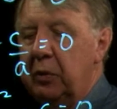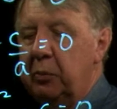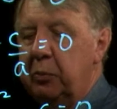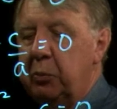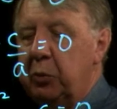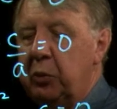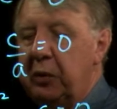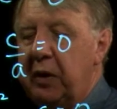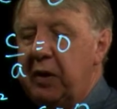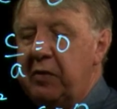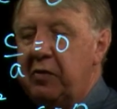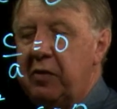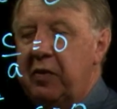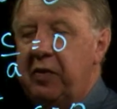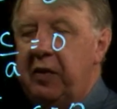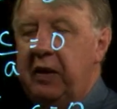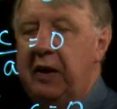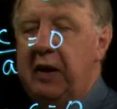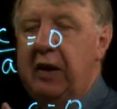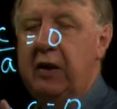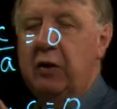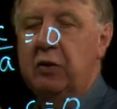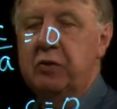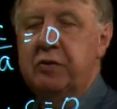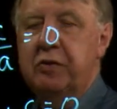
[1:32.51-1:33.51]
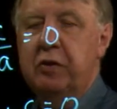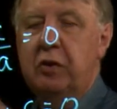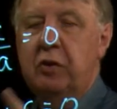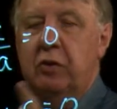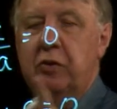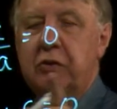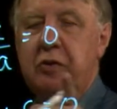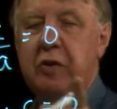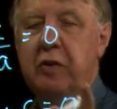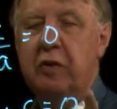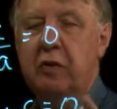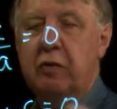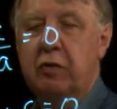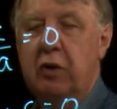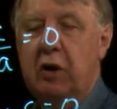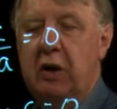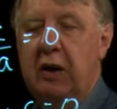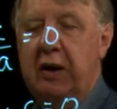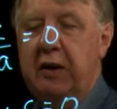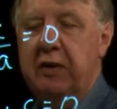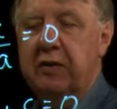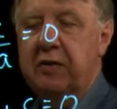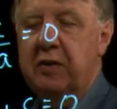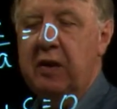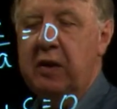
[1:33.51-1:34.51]
Put everything else onto the
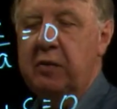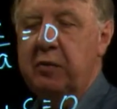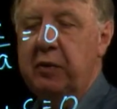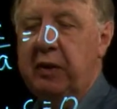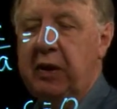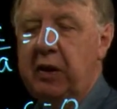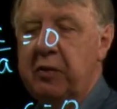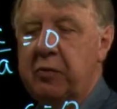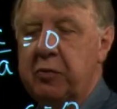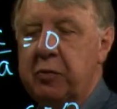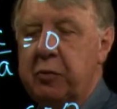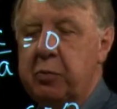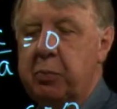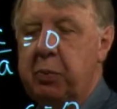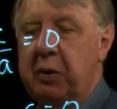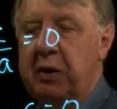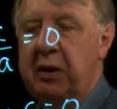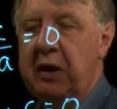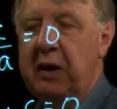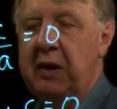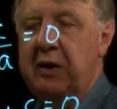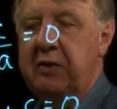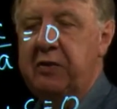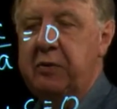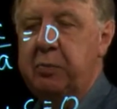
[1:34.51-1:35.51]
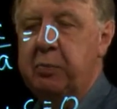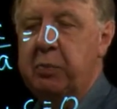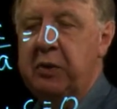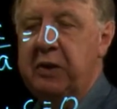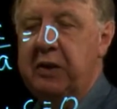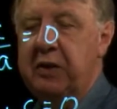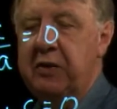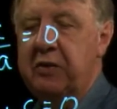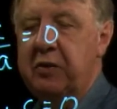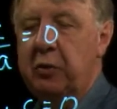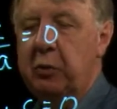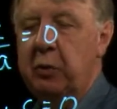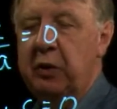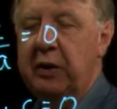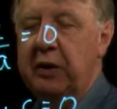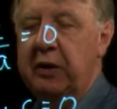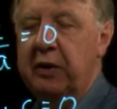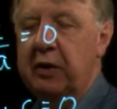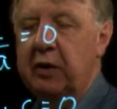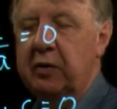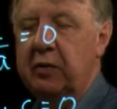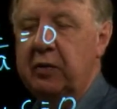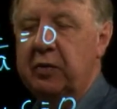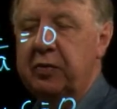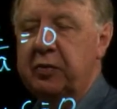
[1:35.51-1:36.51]
right, so that becomes plus b squared
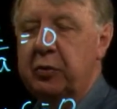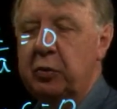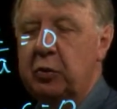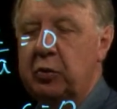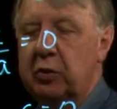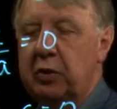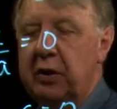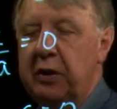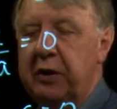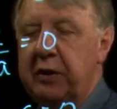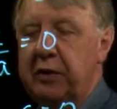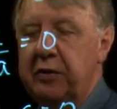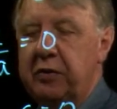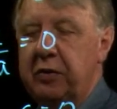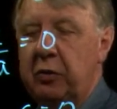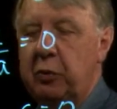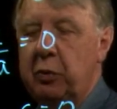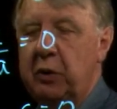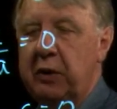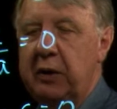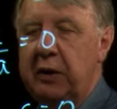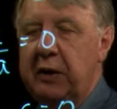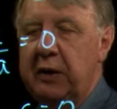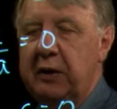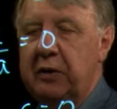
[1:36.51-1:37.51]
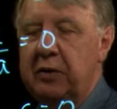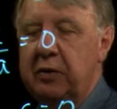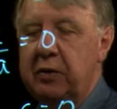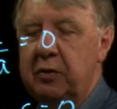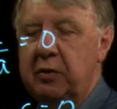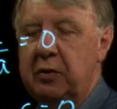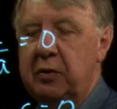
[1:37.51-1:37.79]
over 4a squared